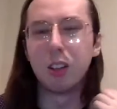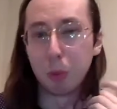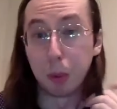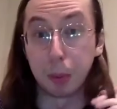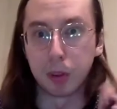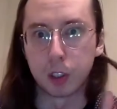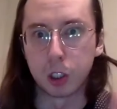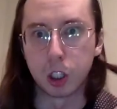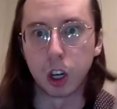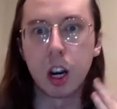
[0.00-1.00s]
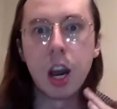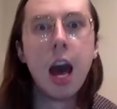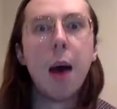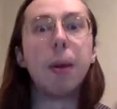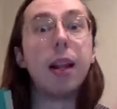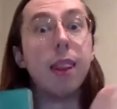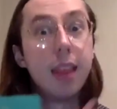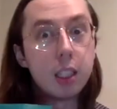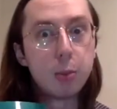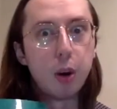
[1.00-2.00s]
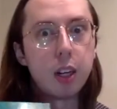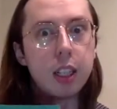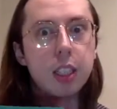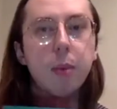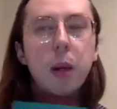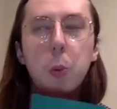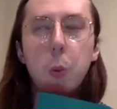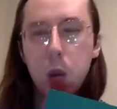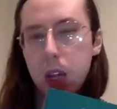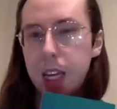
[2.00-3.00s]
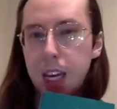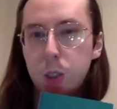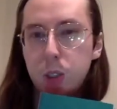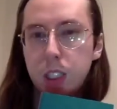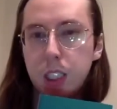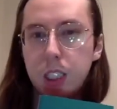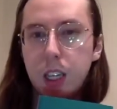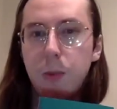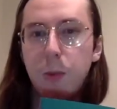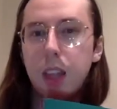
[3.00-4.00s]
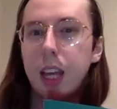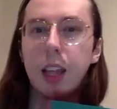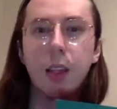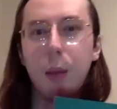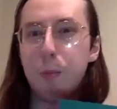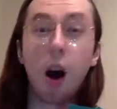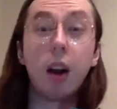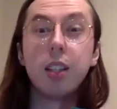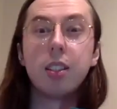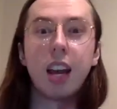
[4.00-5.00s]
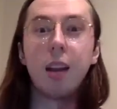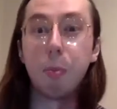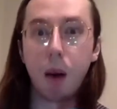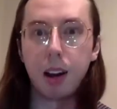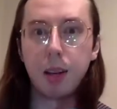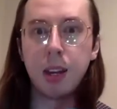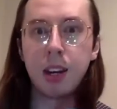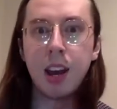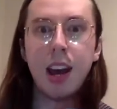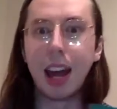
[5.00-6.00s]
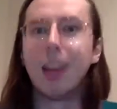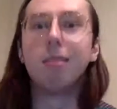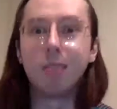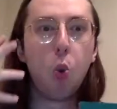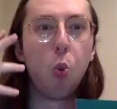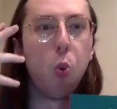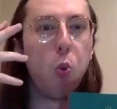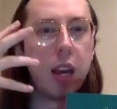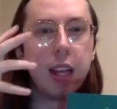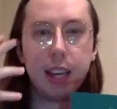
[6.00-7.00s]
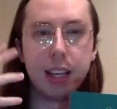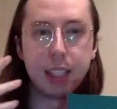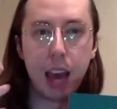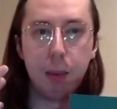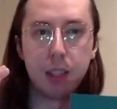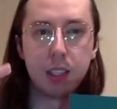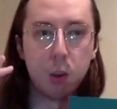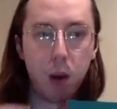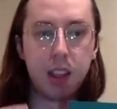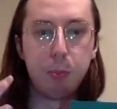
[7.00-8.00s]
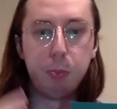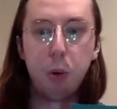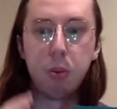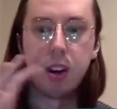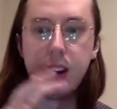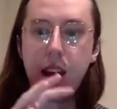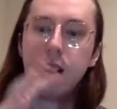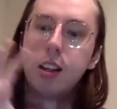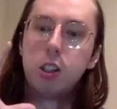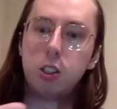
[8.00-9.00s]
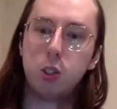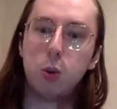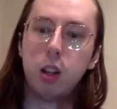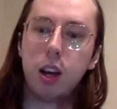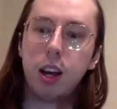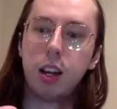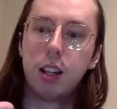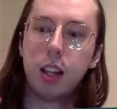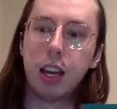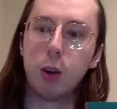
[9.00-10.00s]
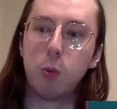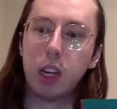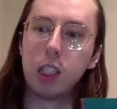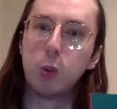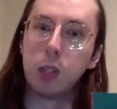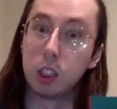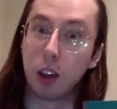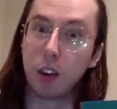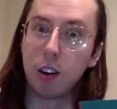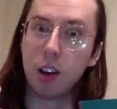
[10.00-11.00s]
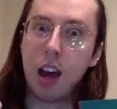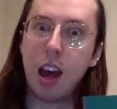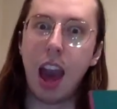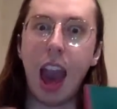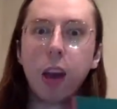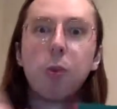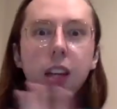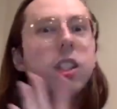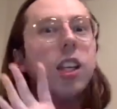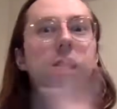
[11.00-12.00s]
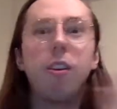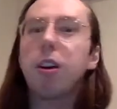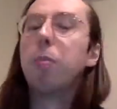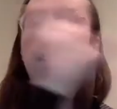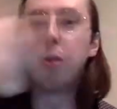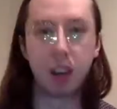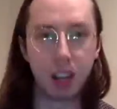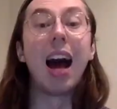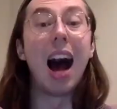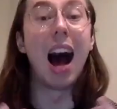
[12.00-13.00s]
don't remember for sure, but this book does some like really interesting stuff with like bodies and embodiment, and really examines the way that both Nell and Sula like relate to each other and relate to like their community.